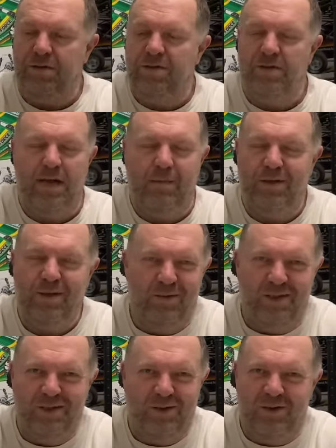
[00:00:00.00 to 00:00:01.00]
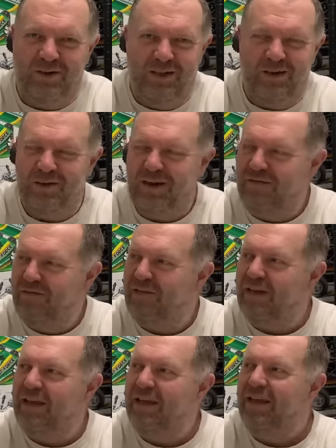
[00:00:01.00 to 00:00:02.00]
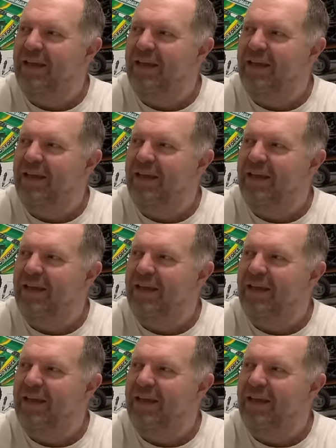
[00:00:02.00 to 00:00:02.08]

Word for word: an absolutely stunning looking thing.